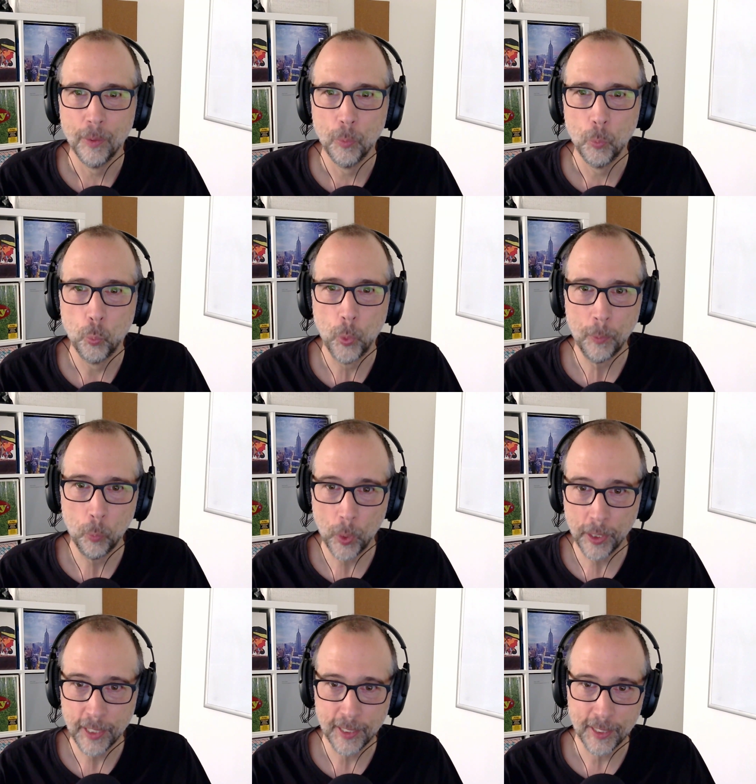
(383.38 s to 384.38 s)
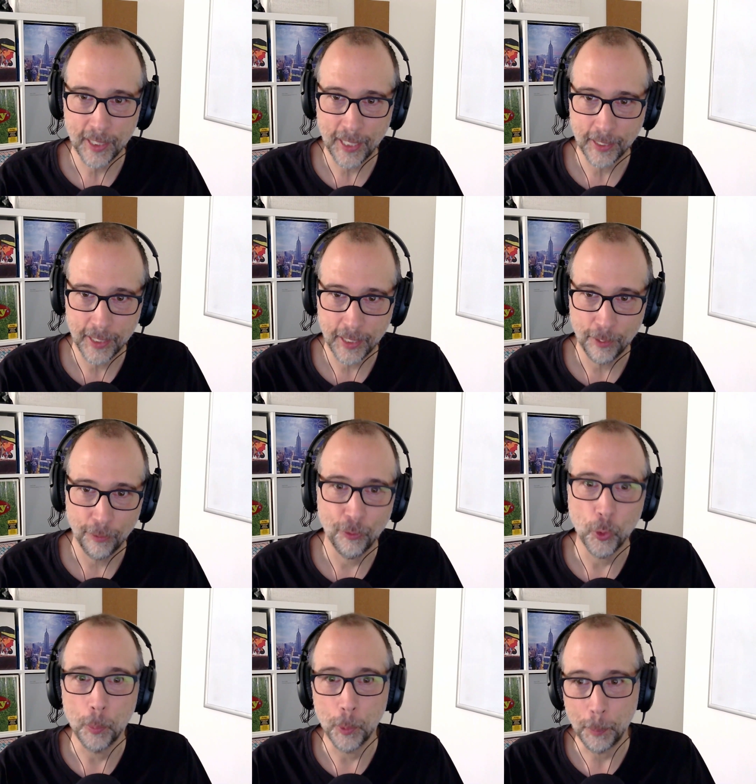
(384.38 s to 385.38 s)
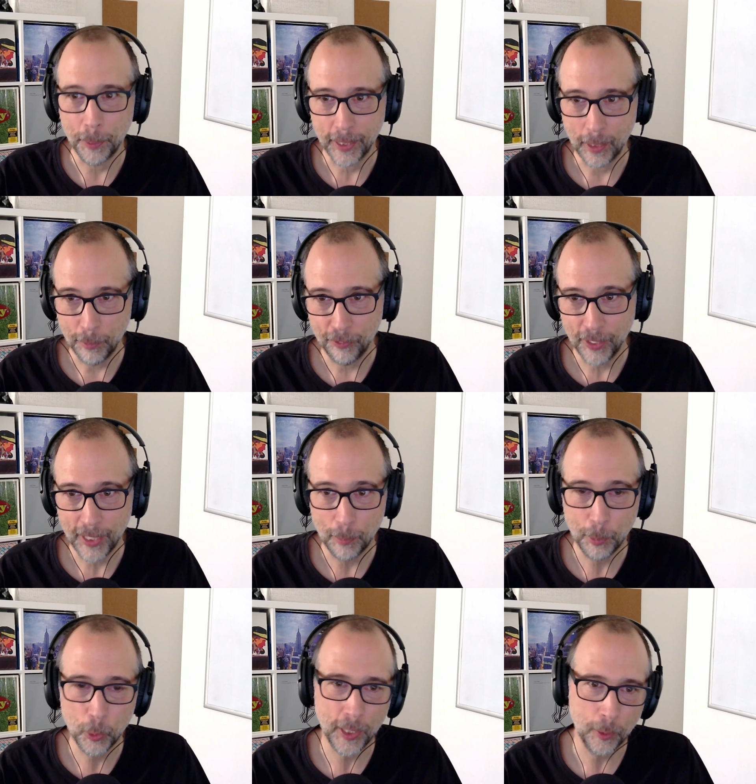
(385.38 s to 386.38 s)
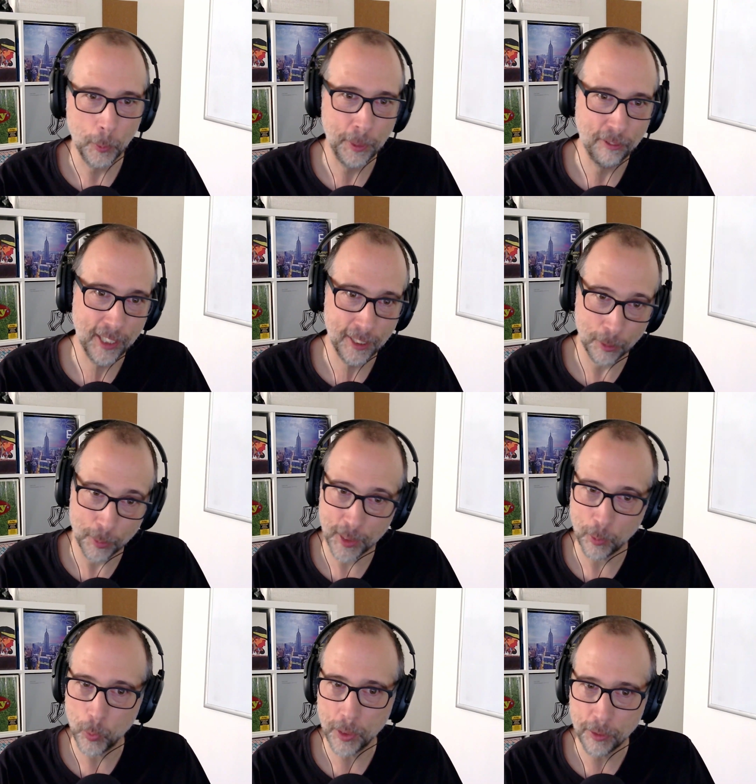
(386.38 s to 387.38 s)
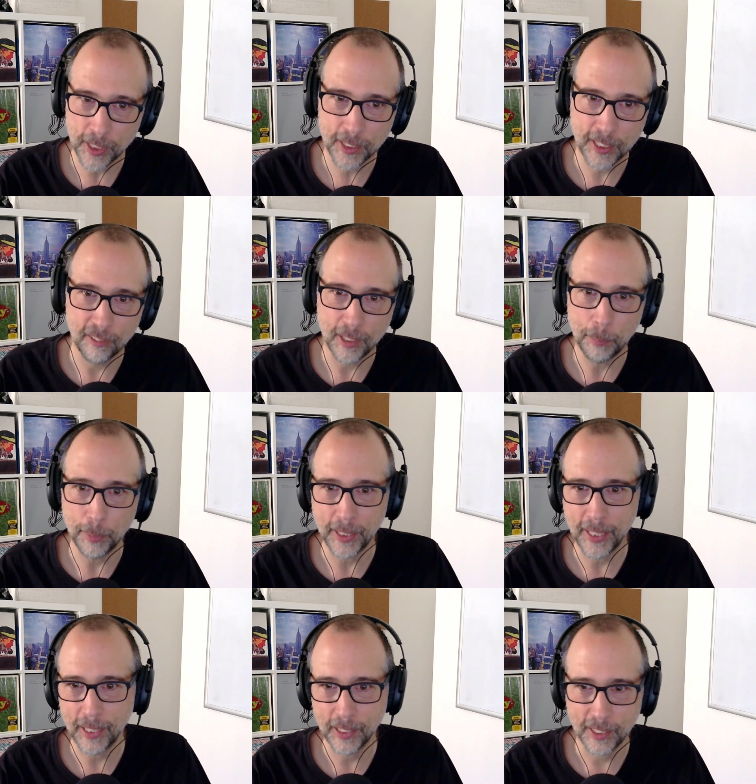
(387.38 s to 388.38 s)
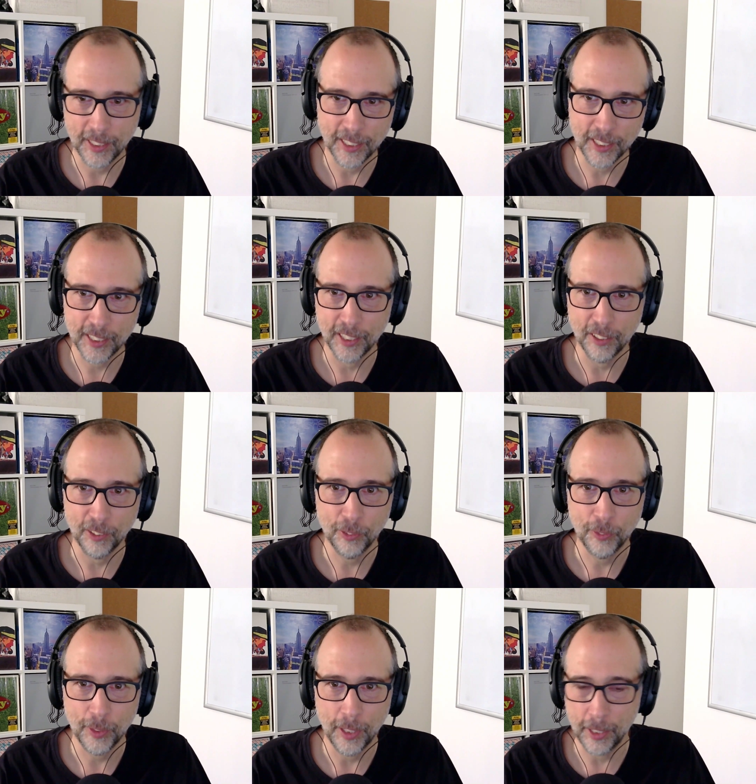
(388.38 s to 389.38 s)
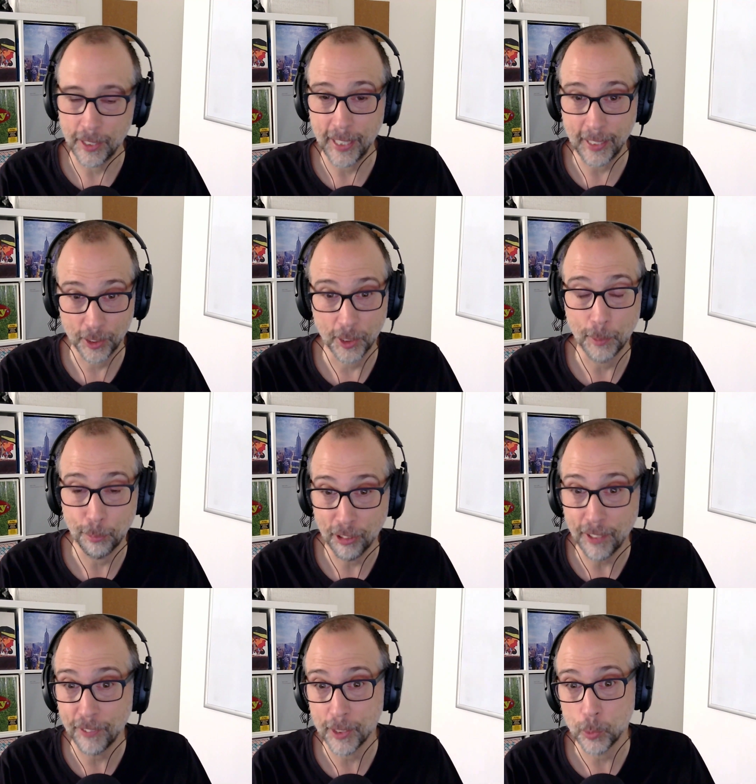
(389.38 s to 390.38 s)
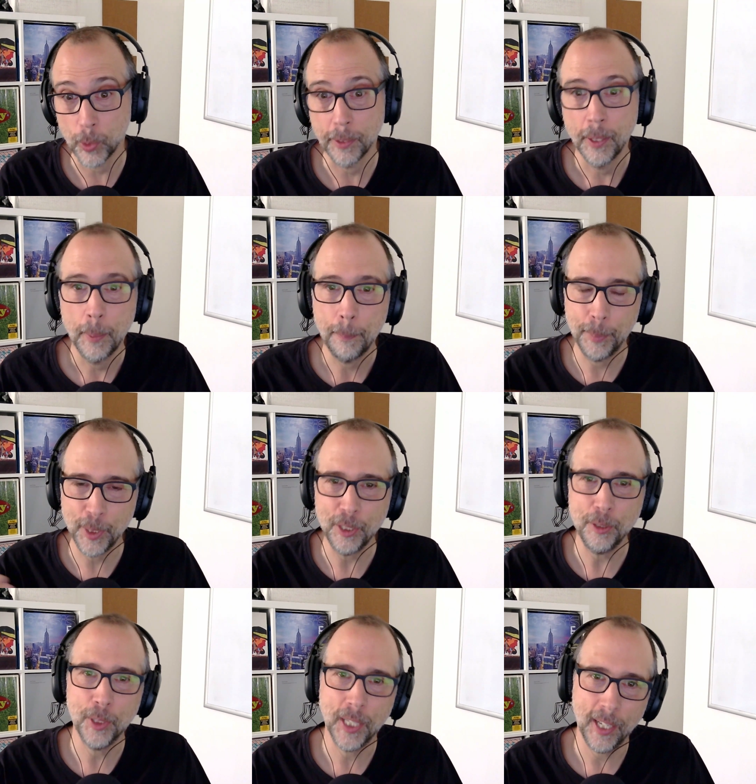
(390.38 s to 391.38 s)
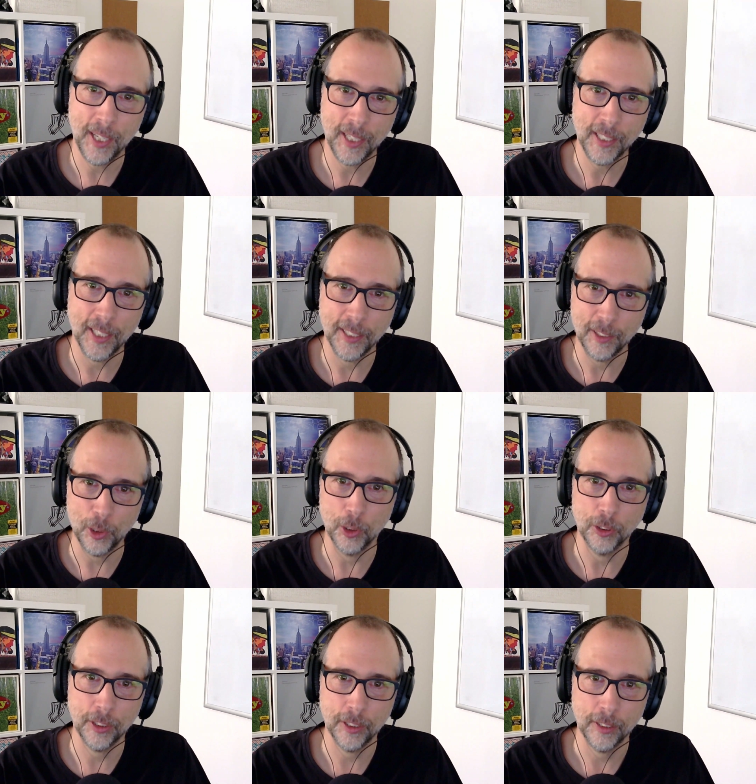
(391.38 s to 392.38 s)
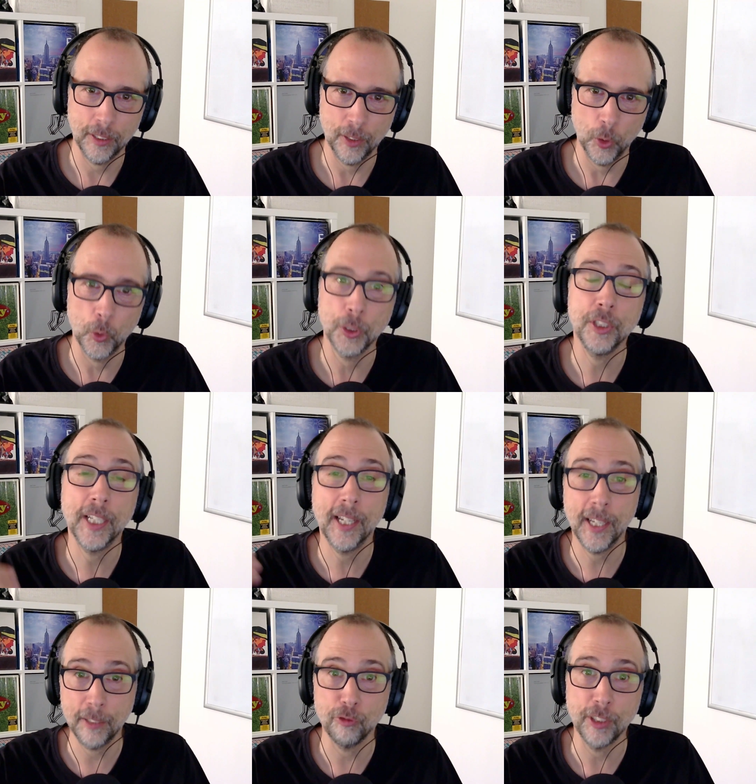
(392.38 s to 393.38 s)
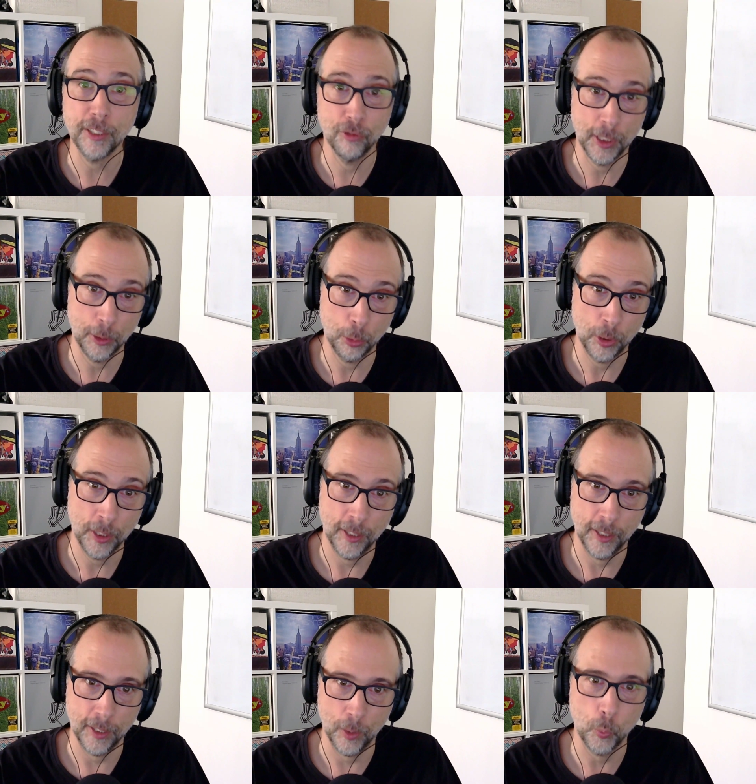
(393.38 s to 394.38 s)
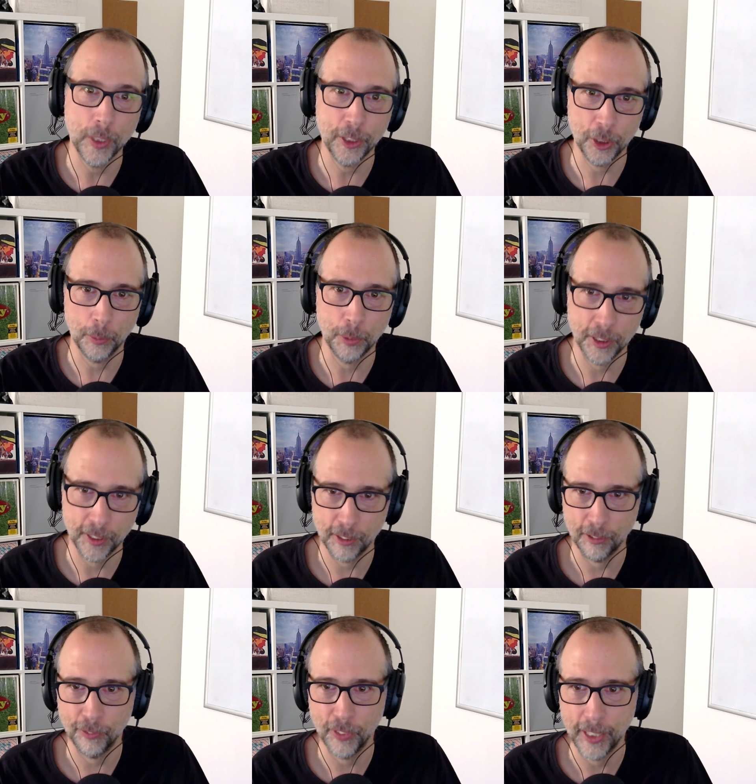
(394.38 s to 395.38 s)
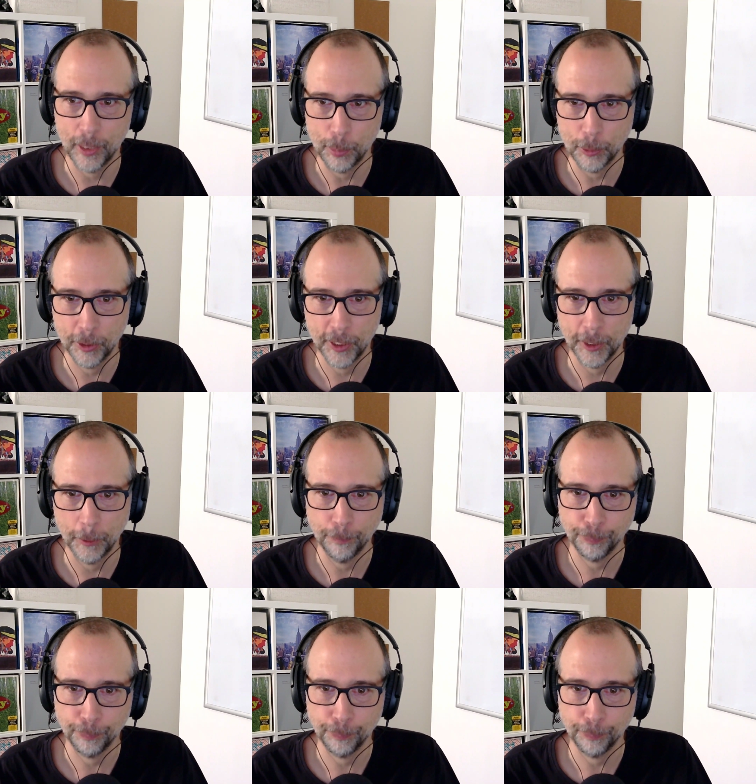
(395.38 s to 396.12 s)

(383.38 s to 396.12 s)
When one is selected, 4 more become available, and it will be random, so it won't necessarily be next to yourself, next to the previous one, but you can unlock or you can re-roll which options are available to you.